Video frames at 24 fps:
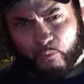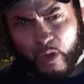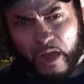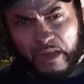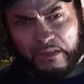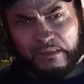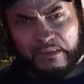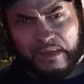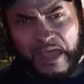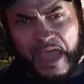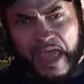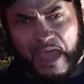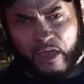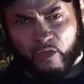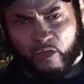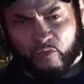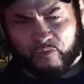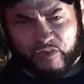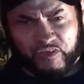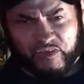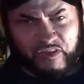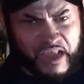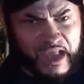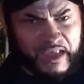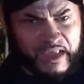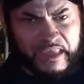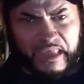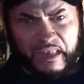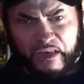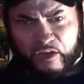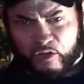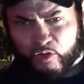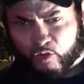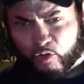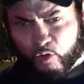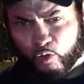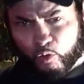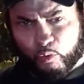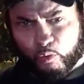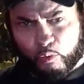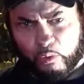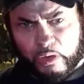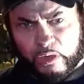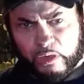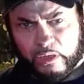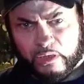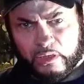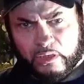One night, obviously, I get the call.
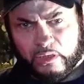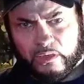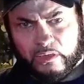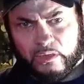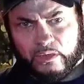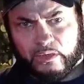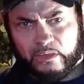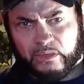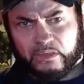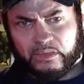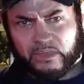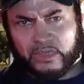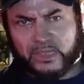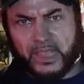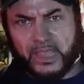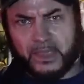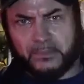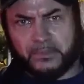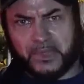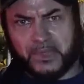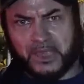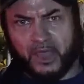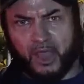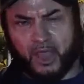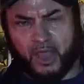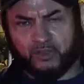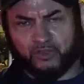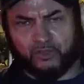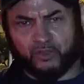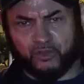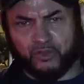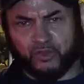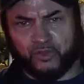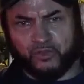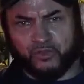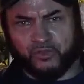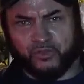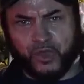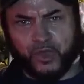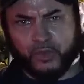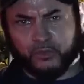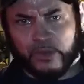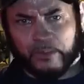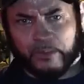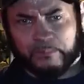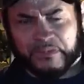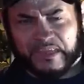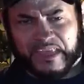You get me? I was on the
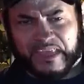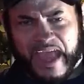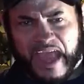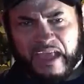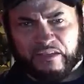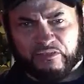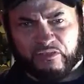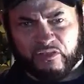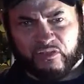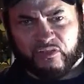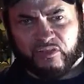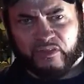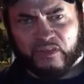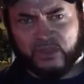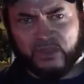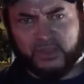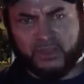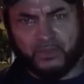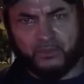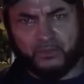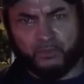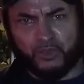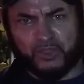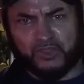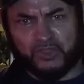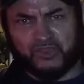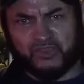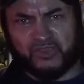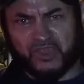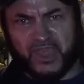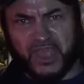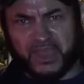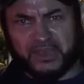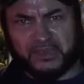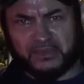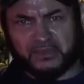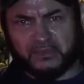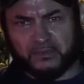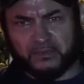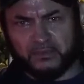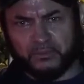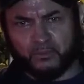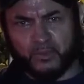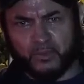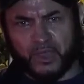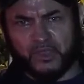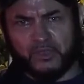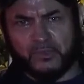phone, I'm gassed. What are you saying?
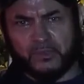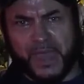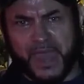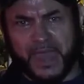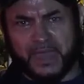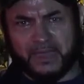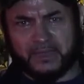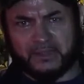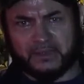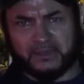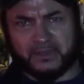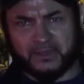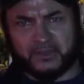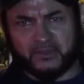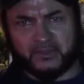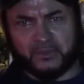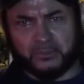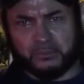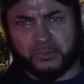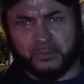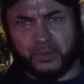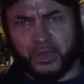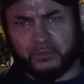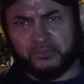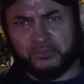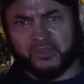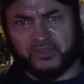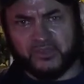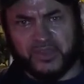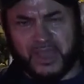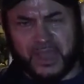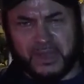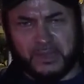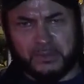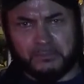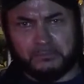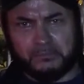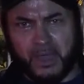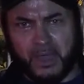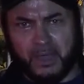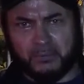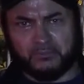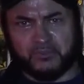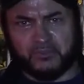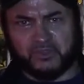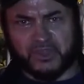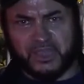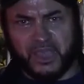Where you at? I said, boy, I'm just down at
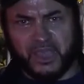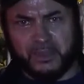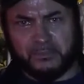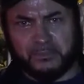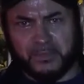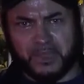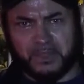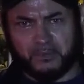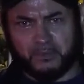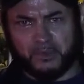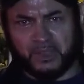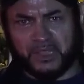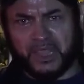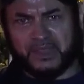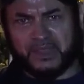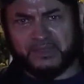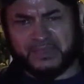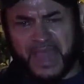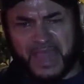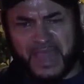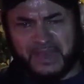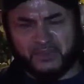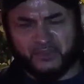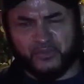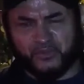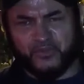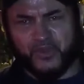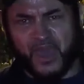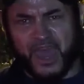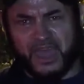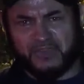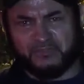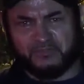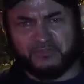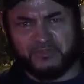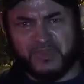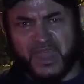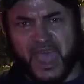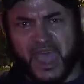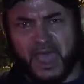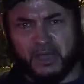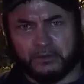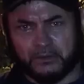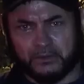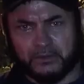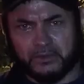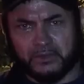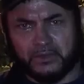Mum's, you get me? We'll get down to 5
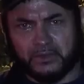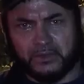now.